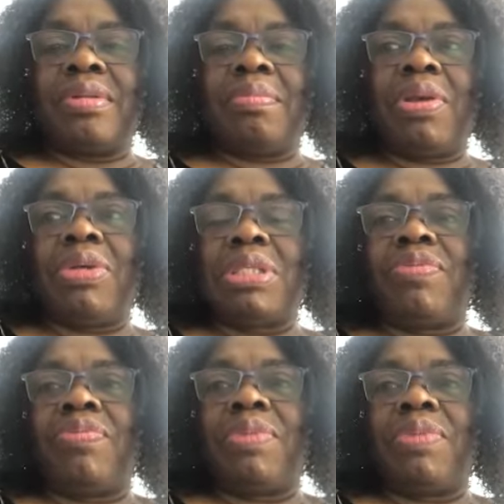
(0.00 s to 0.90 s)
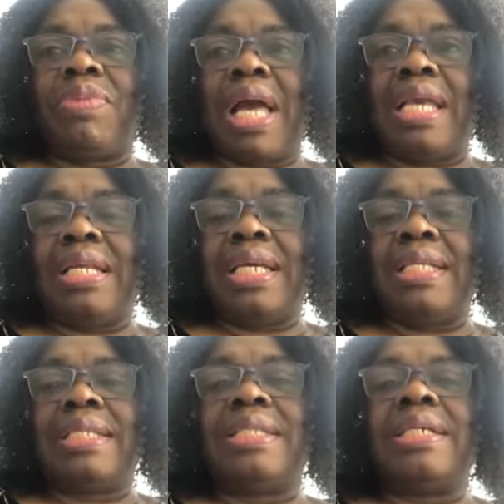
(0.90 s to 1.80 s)
Because you've kind of
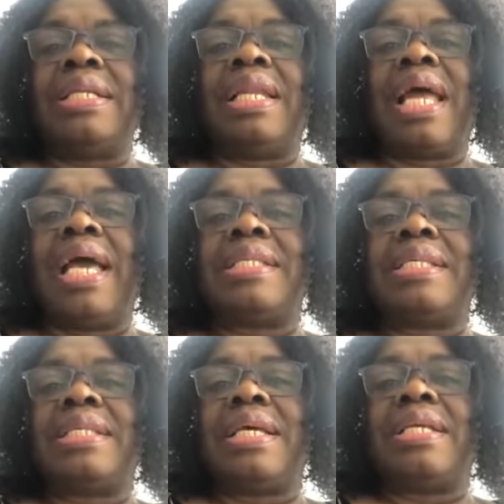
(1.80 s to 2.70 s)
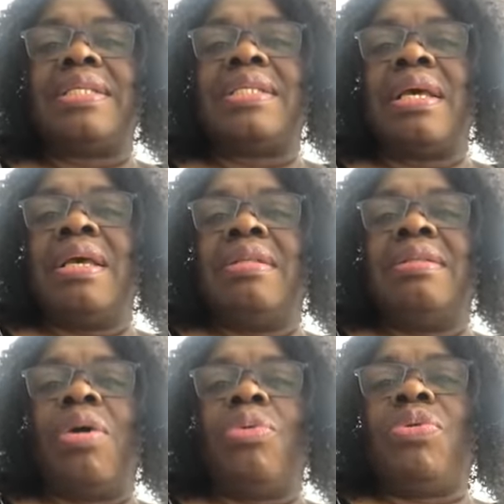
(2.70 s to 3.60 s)
internalized it, and it's
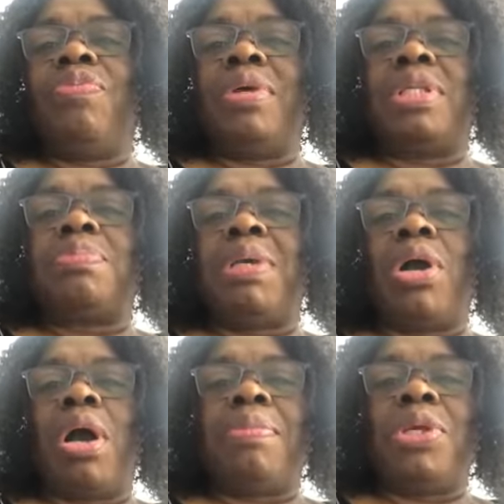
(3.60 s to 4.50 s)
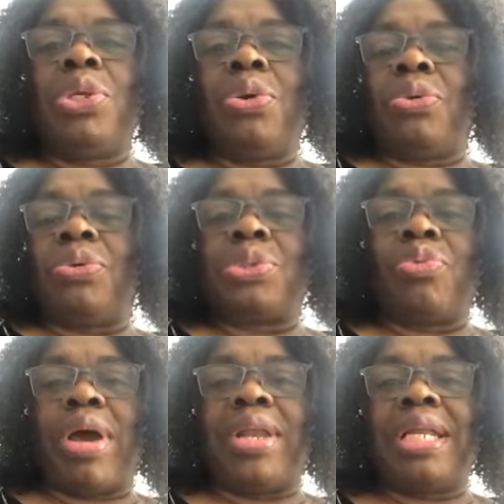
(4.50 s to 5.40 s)
now it's become yours
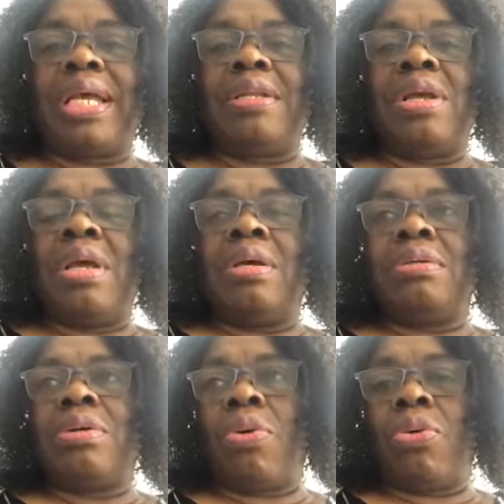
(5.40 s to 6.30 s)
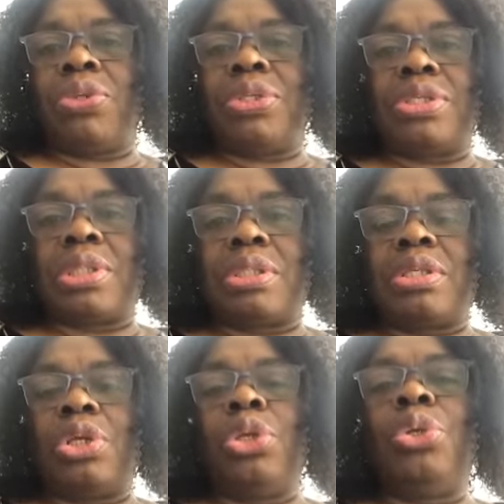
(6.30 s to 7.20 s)
rather than God's
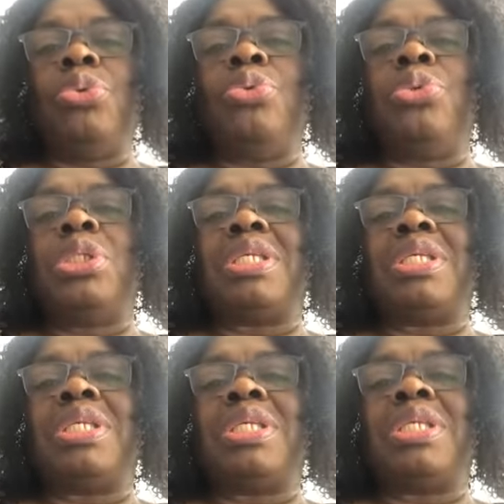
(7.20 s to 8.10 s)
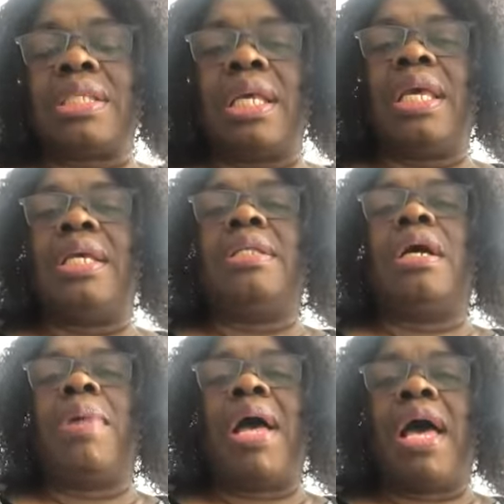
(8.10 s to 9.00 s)
to use for his
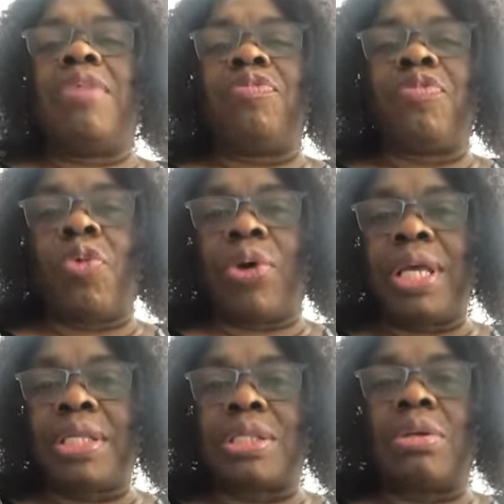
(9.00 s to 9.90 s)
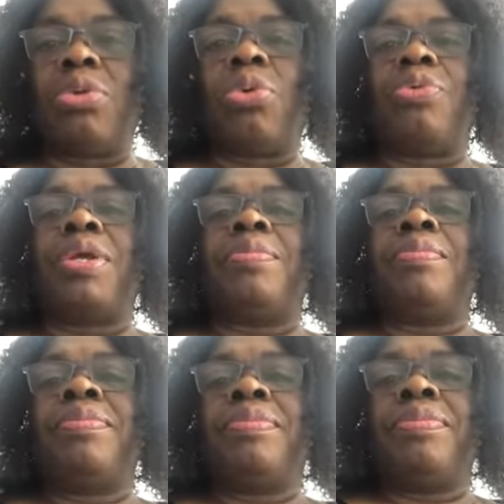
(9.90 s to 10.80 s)
kingdom and for his glory.
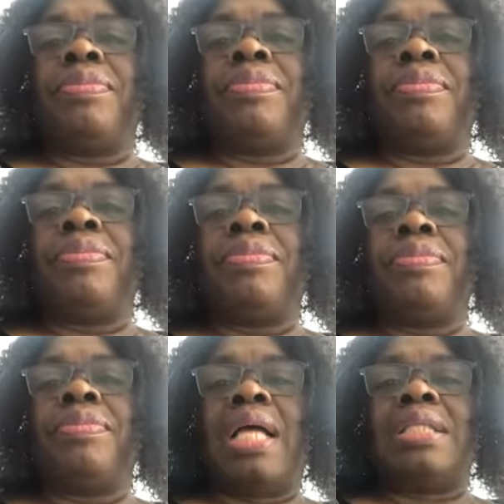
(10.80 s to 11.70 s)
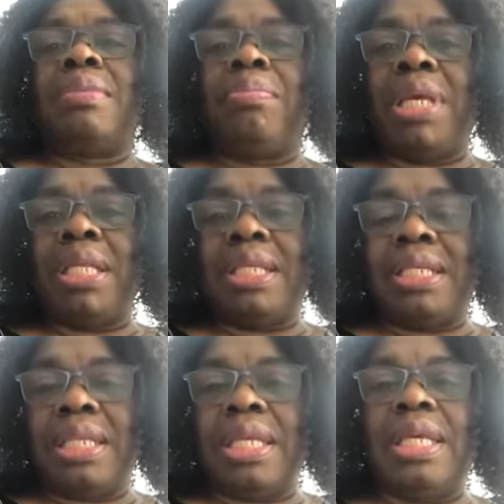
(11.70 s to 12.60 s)
And to
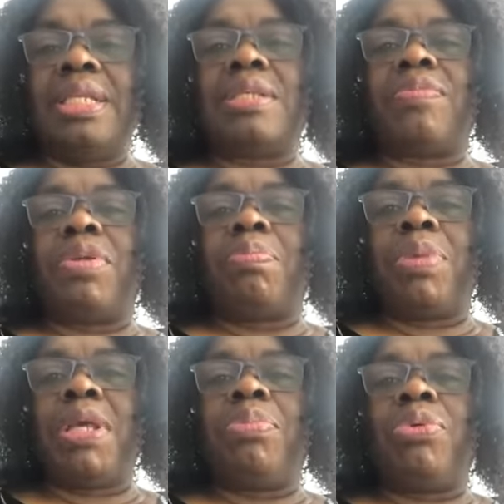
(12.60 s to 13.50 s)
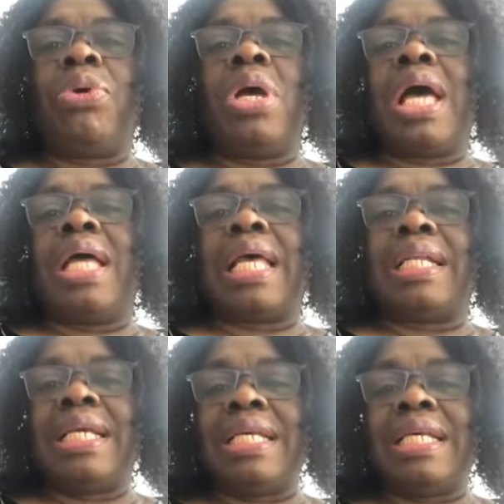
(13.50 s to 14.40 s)
meet the needs of the people
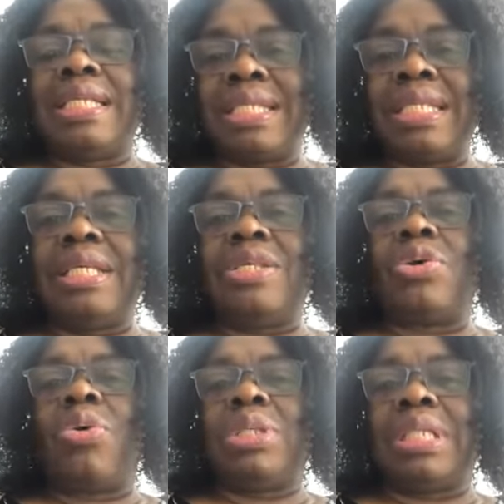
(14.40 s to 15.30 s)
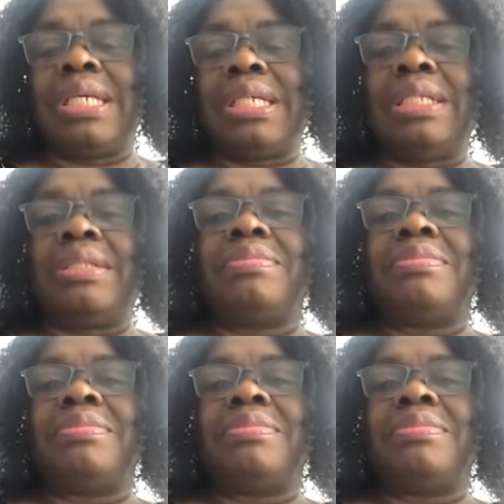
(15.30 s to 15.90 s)
that he sees on the earth.